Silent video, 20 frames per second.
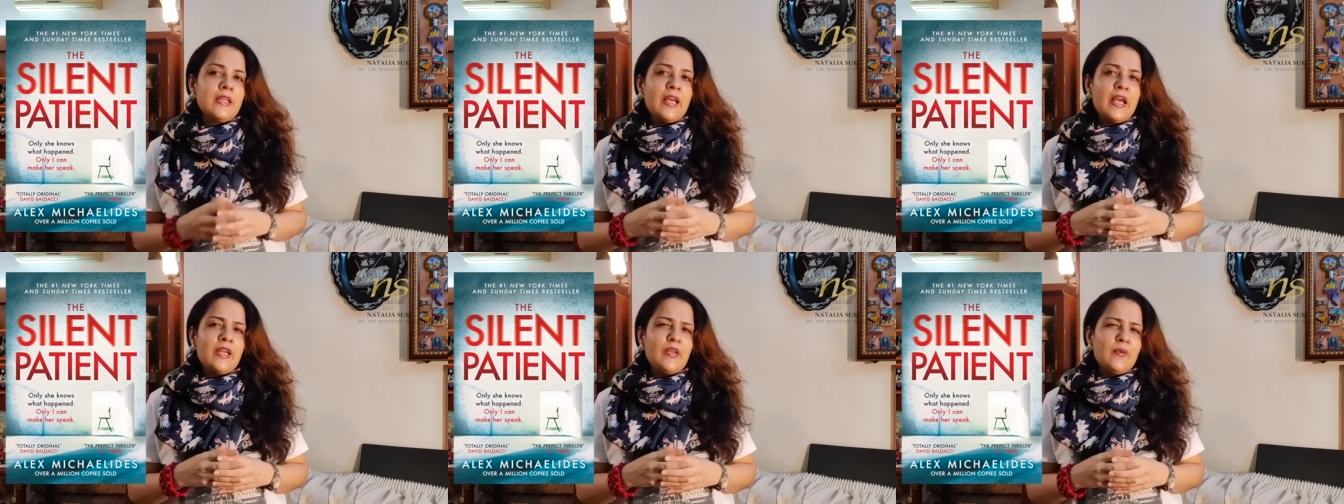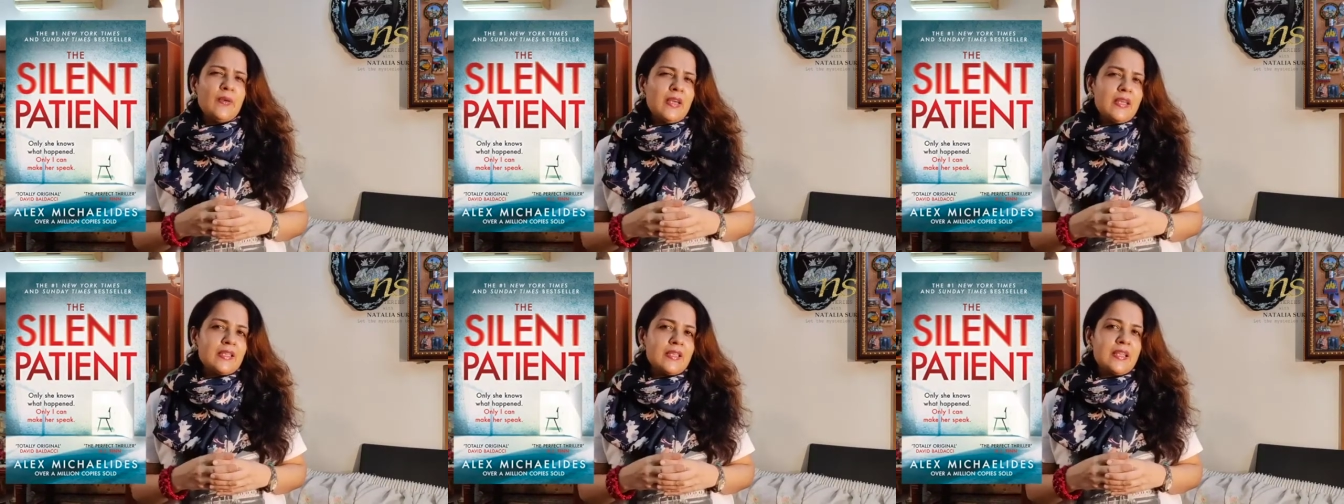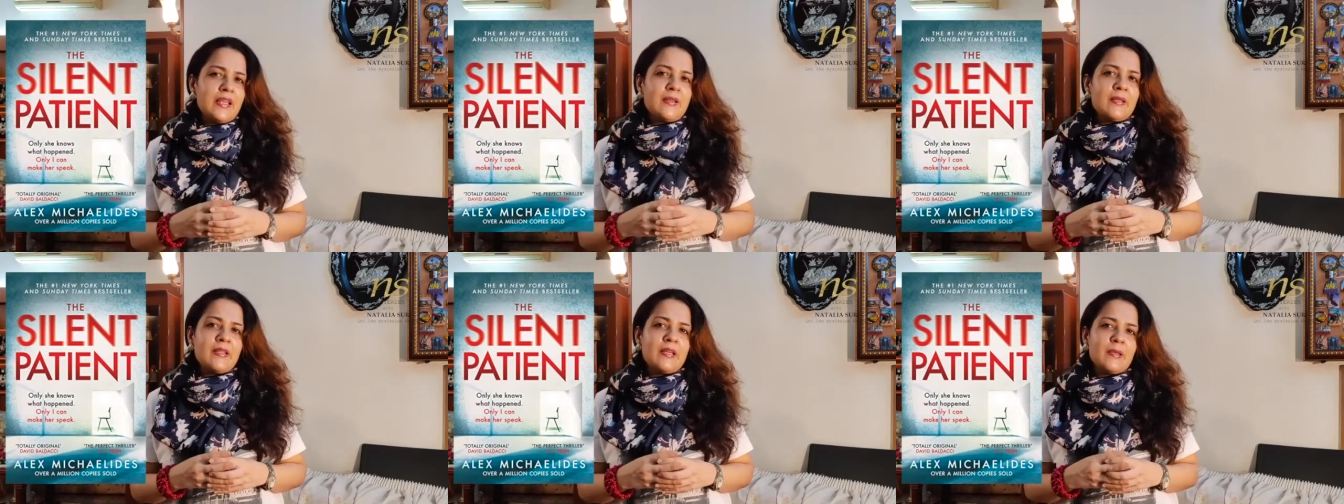Can you guess
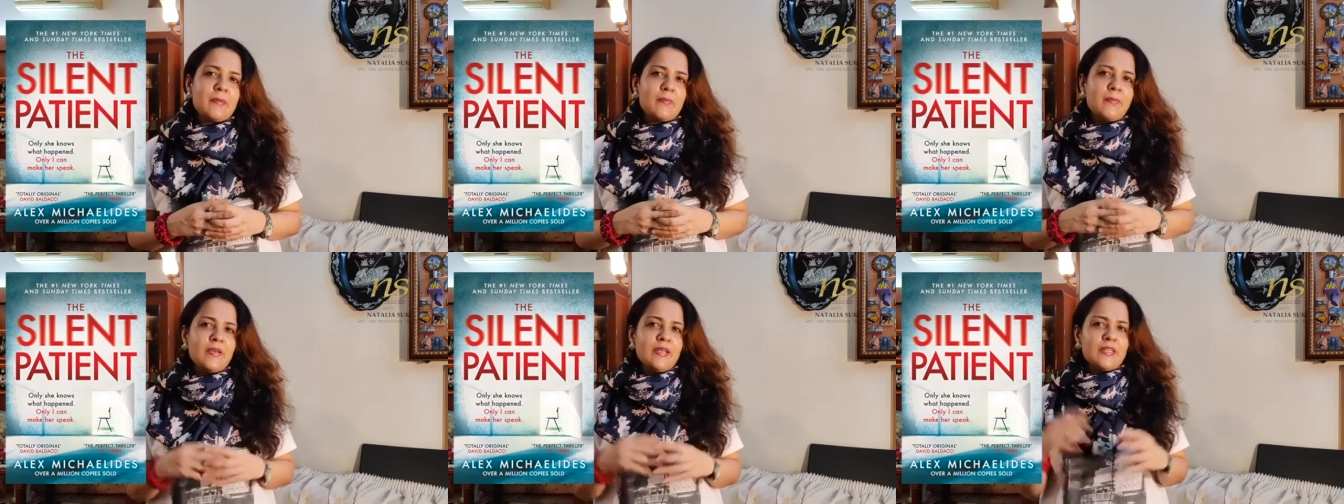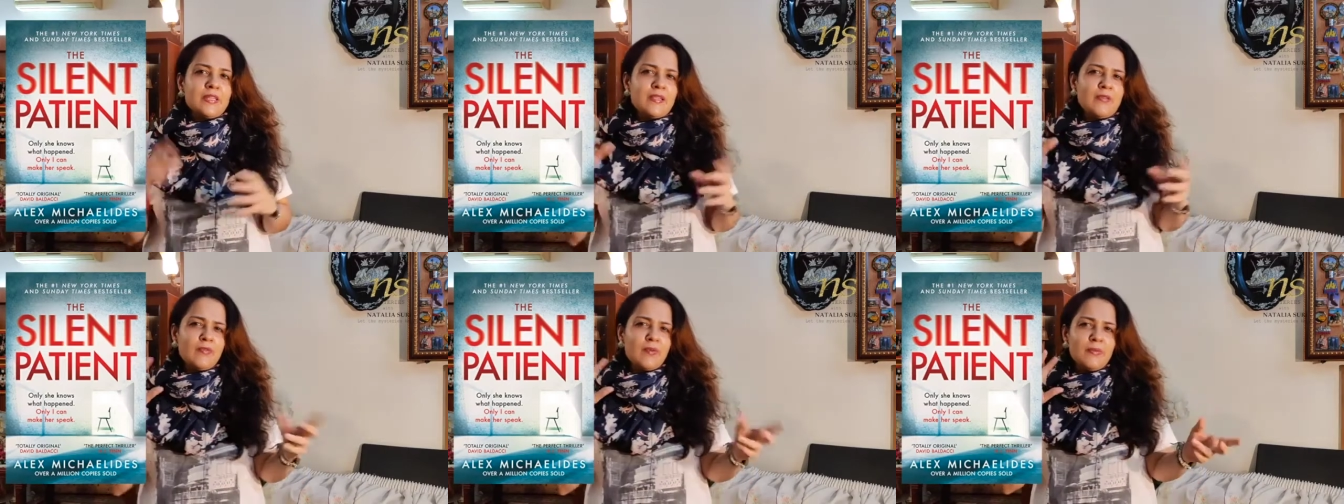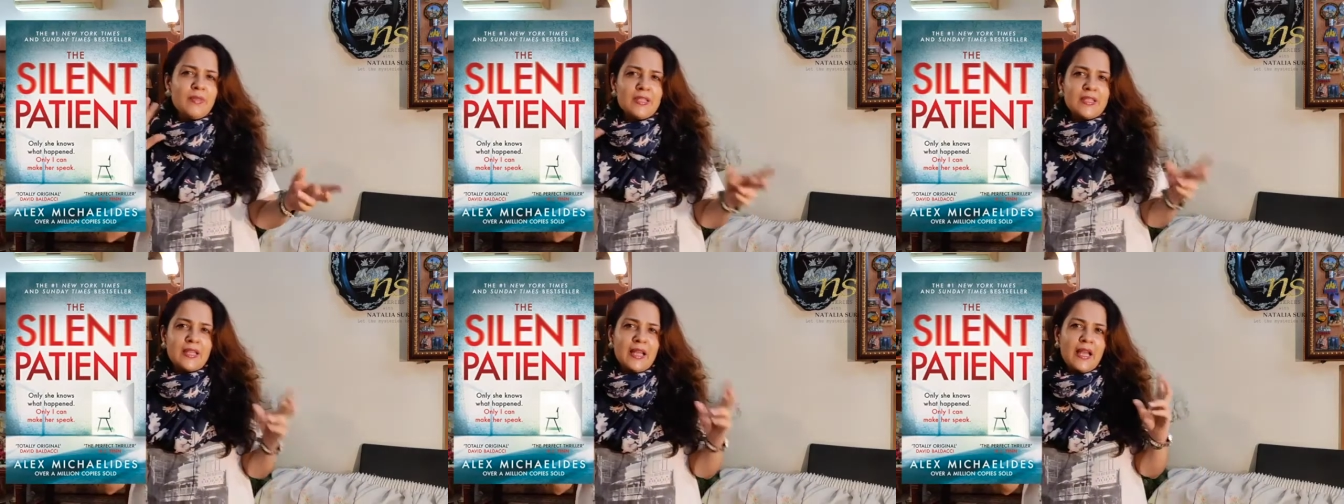that third person from
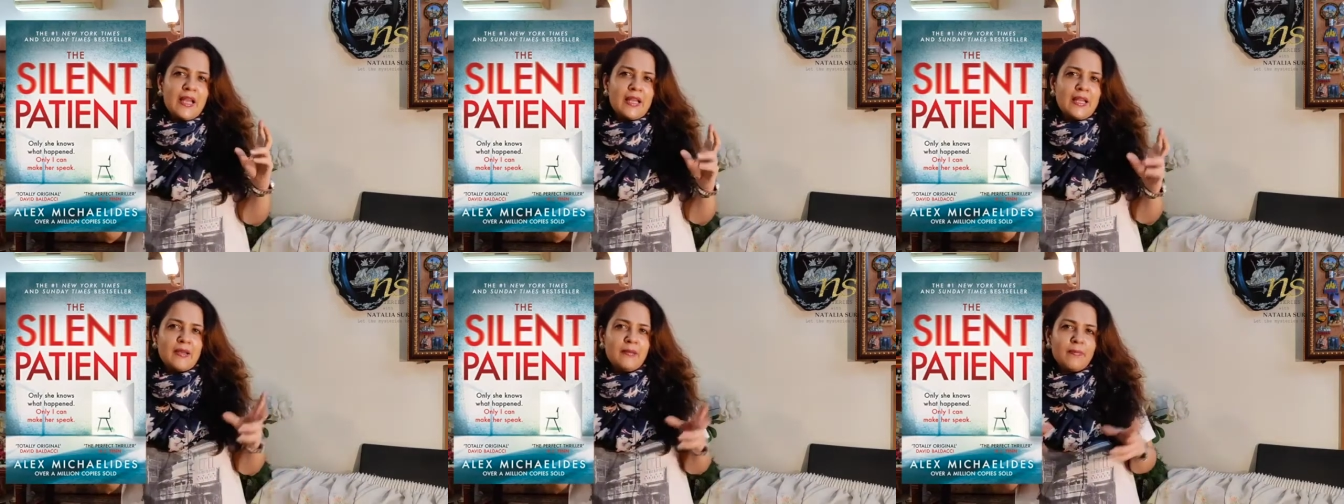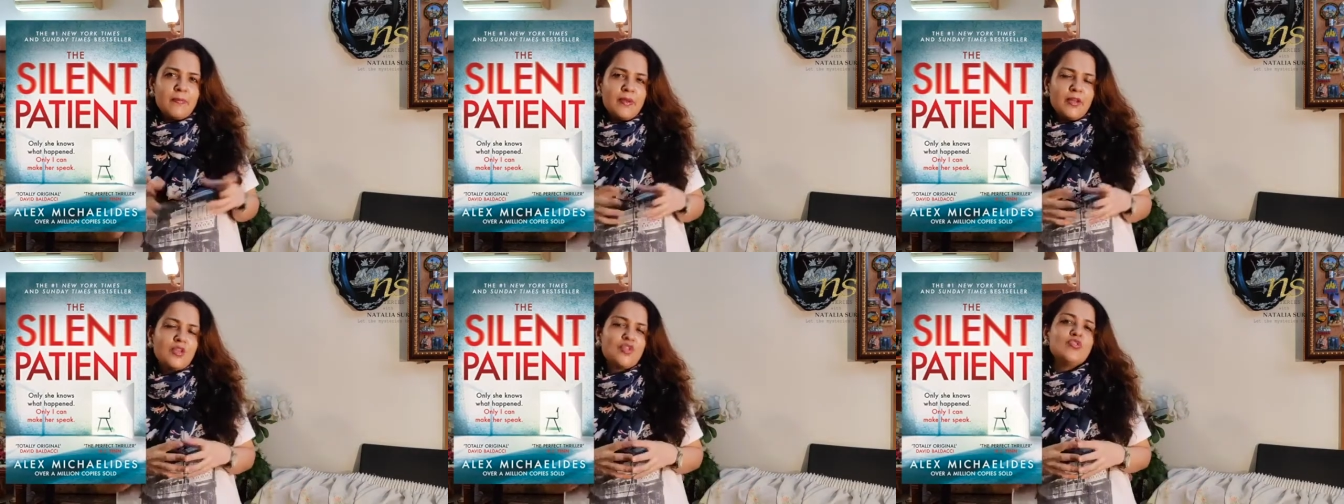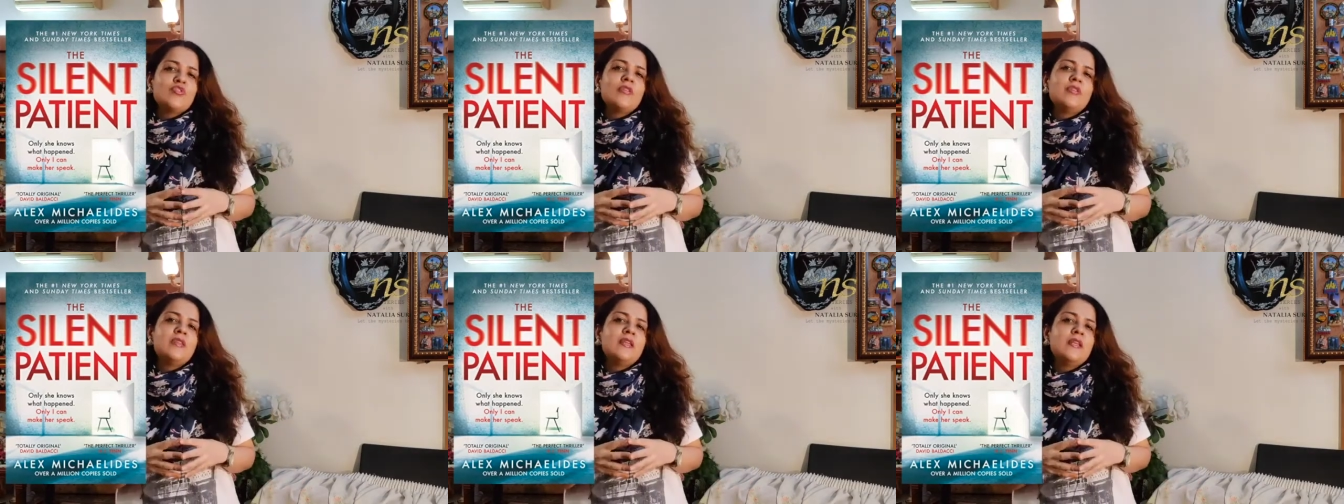the silent patient,